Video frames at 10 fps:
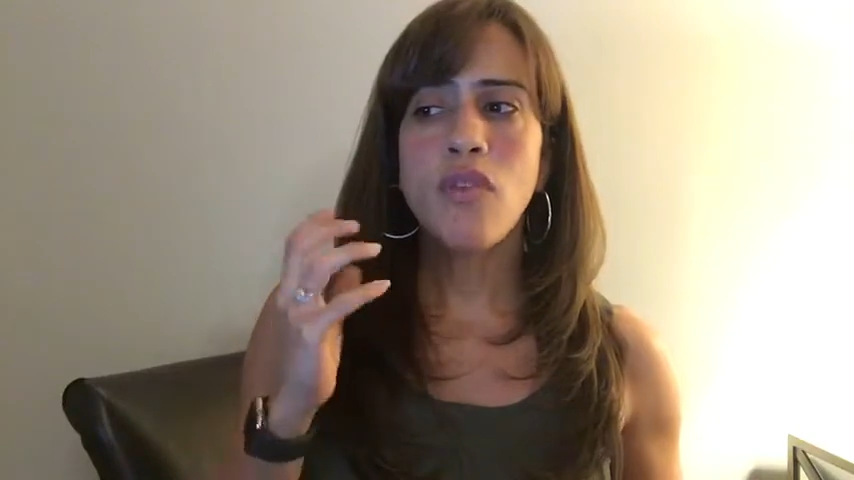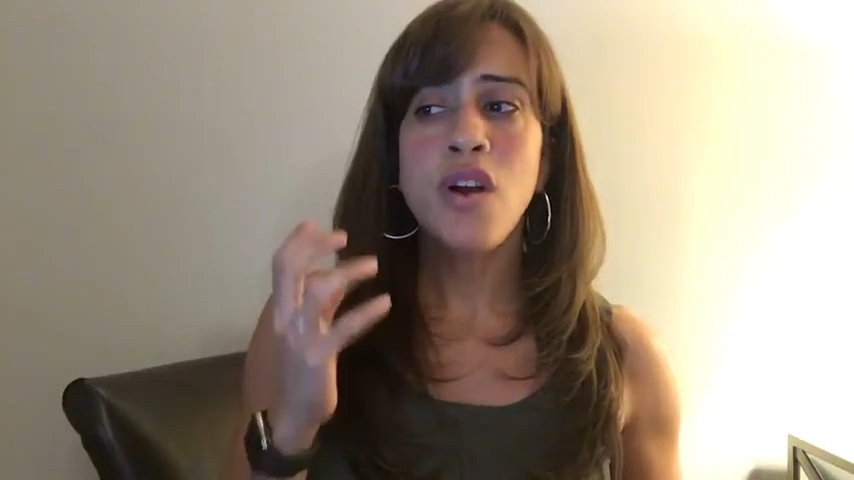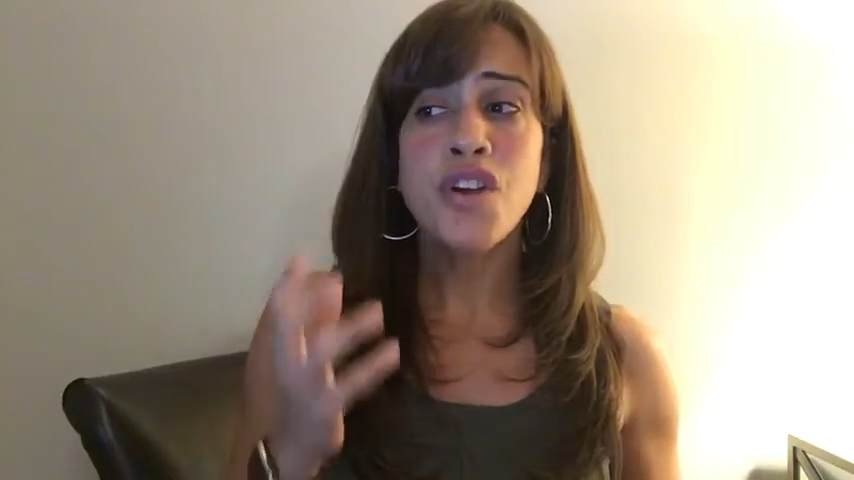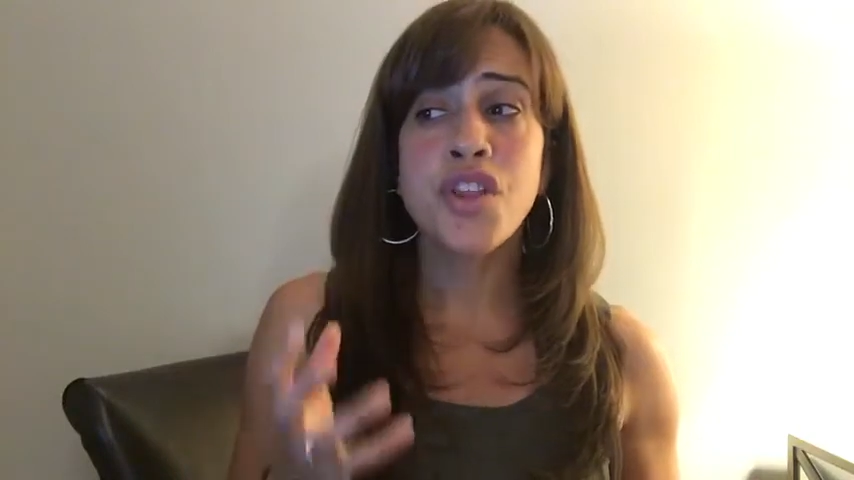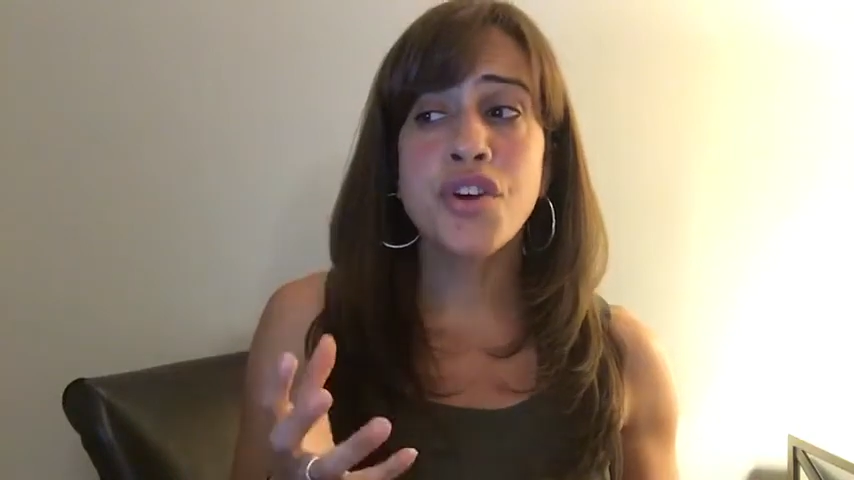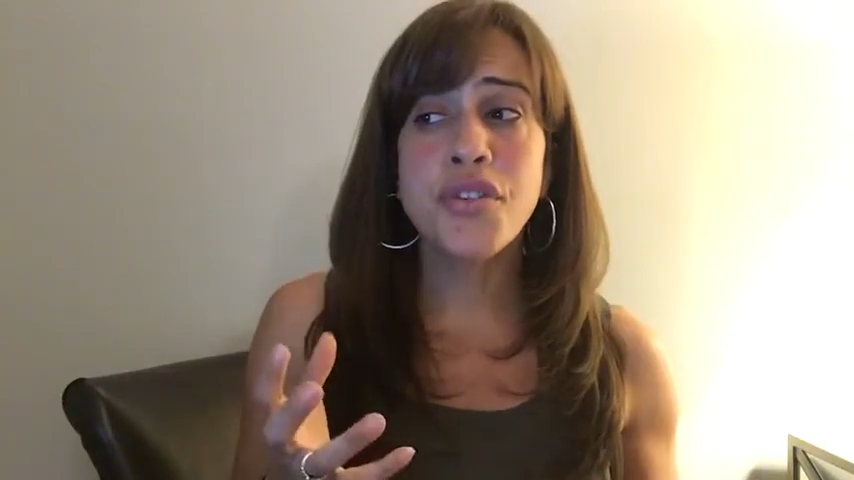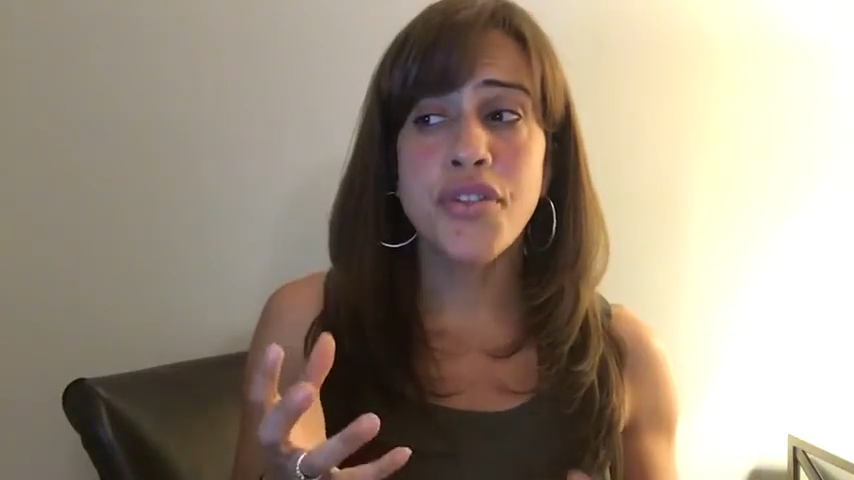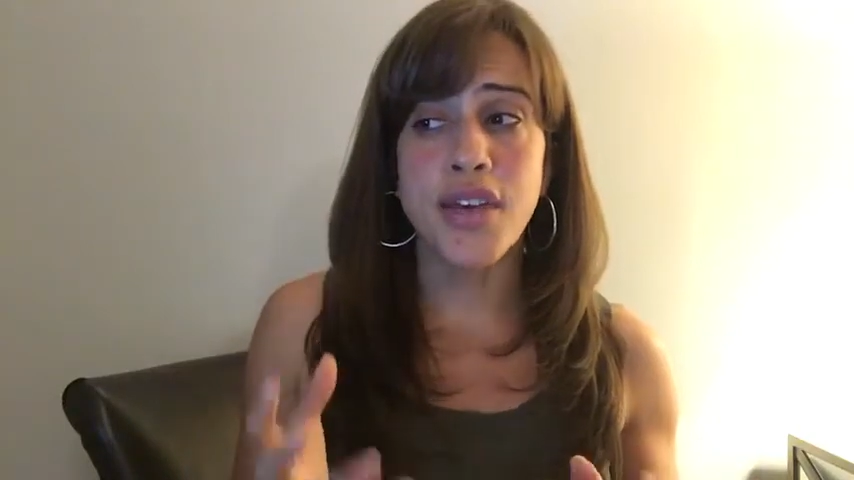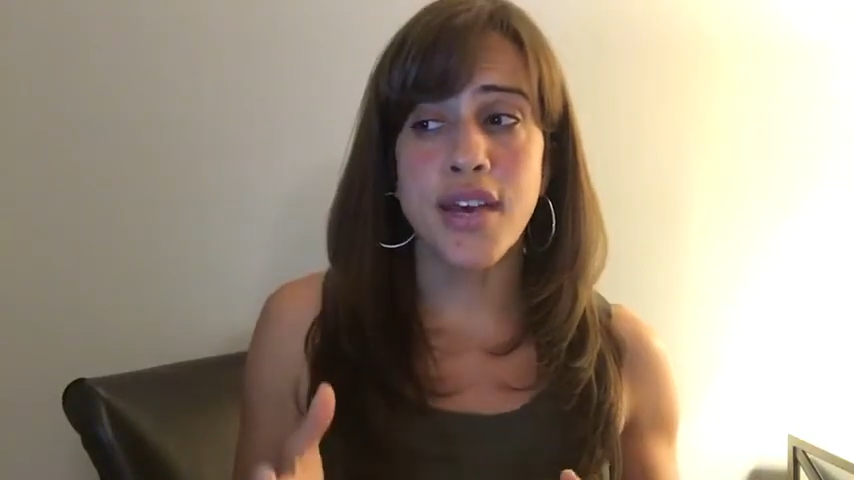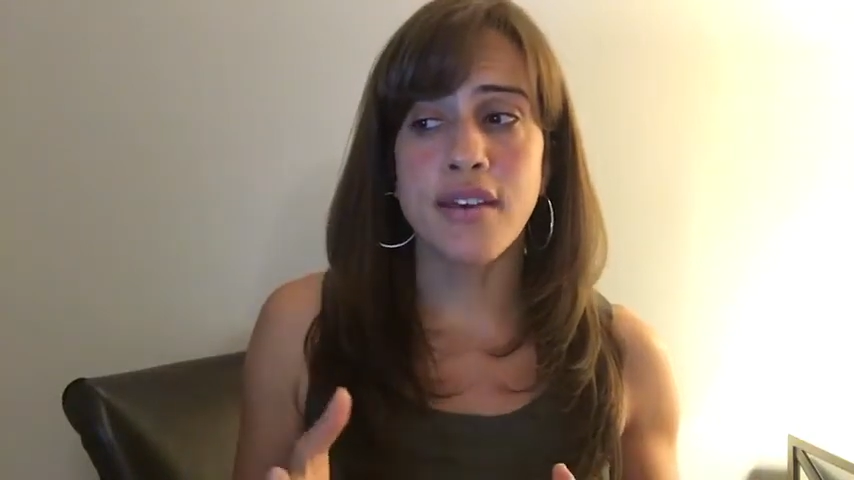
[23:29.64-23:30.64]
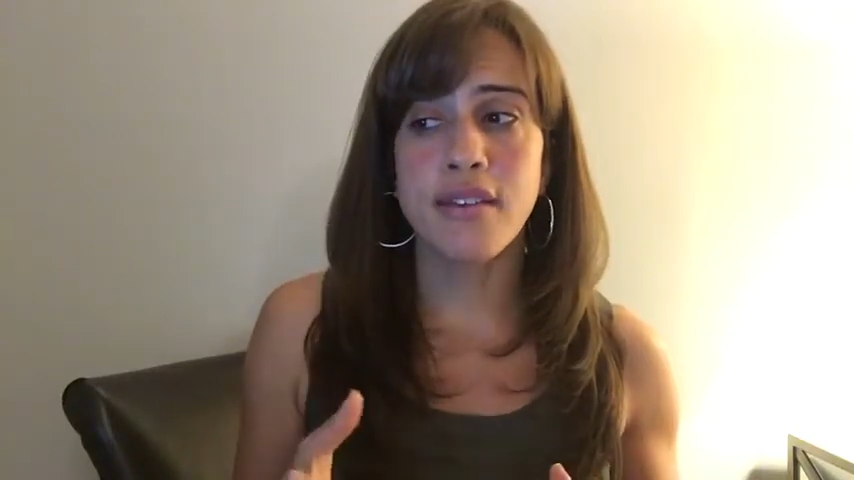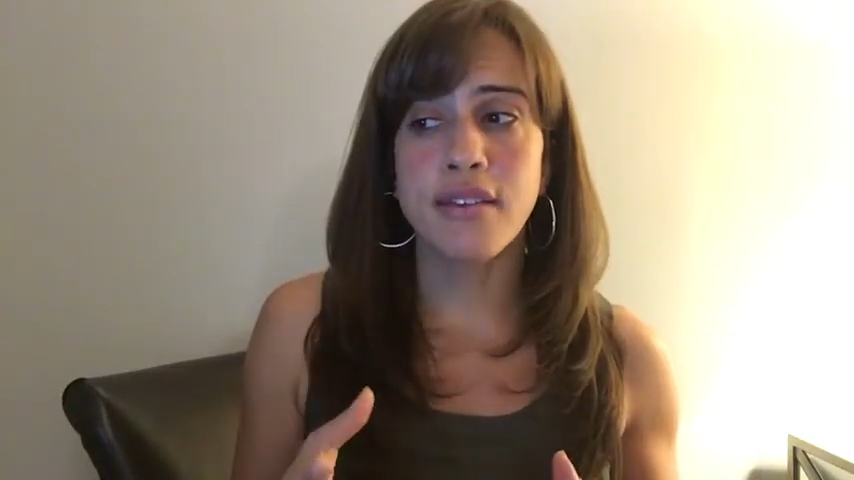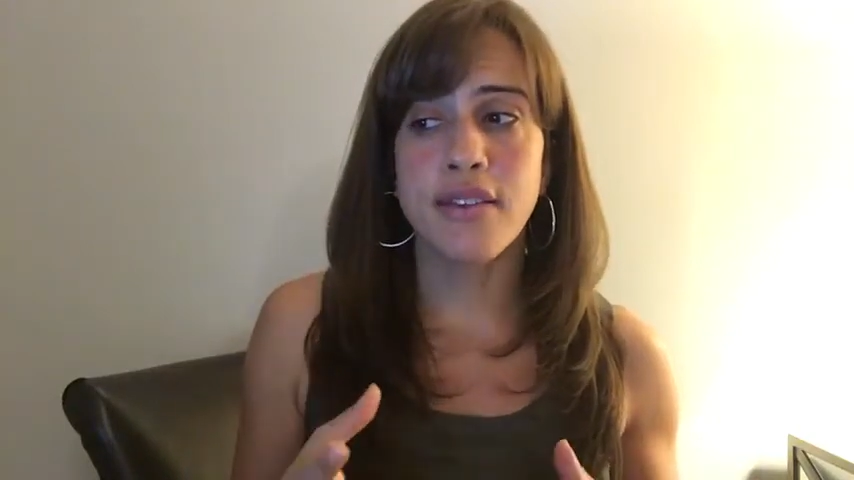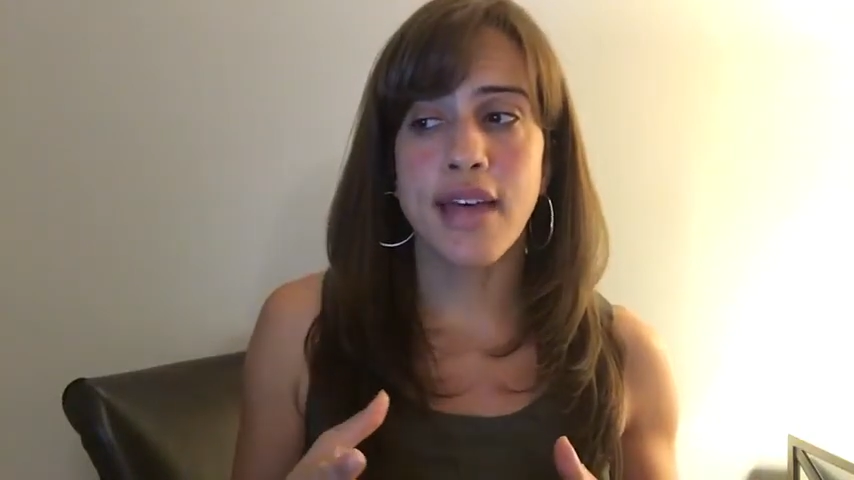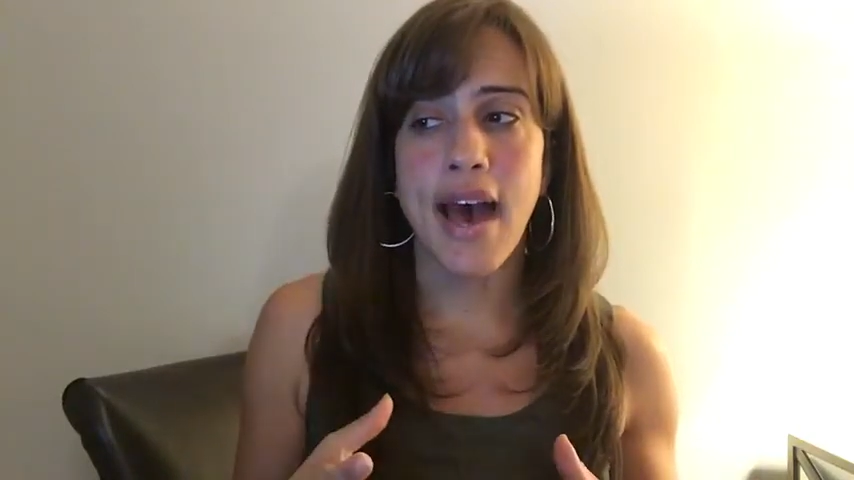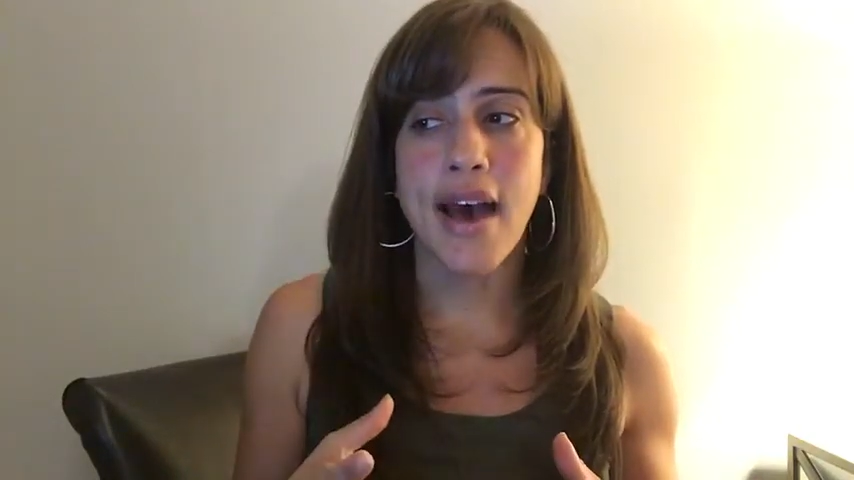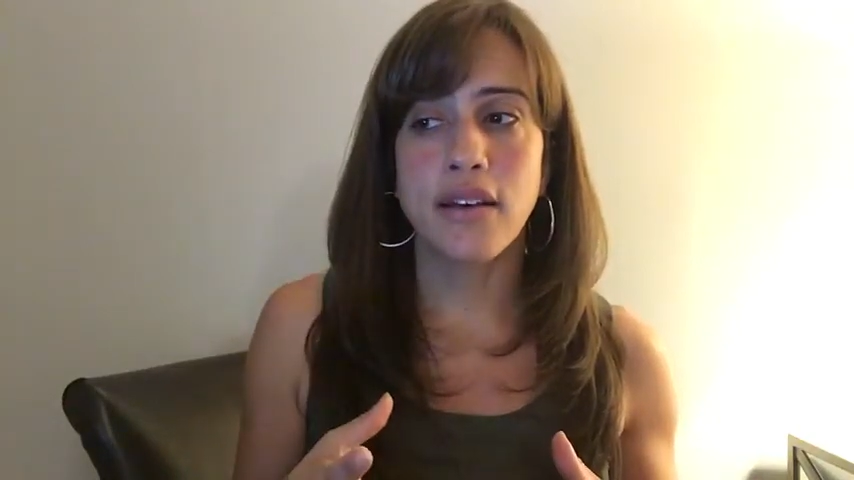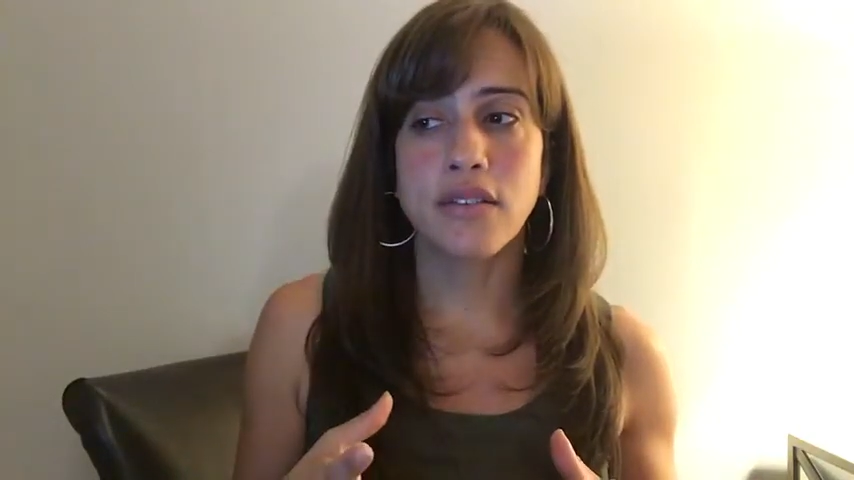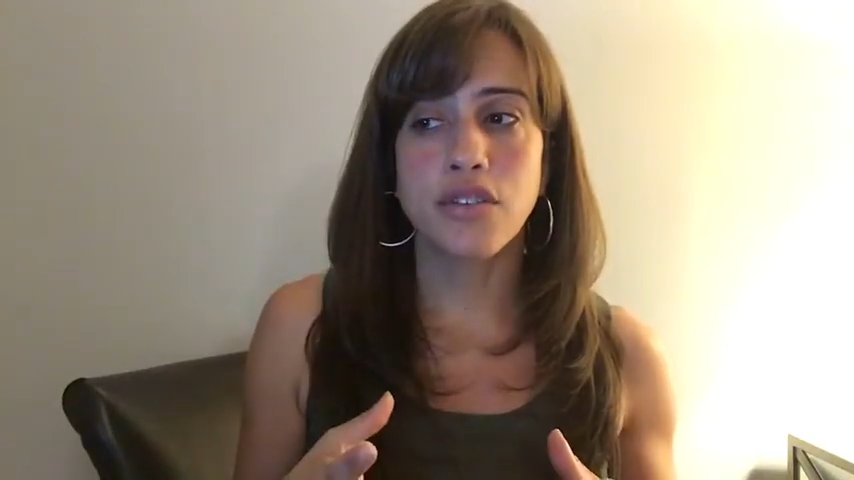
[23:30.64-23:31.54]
Another thing that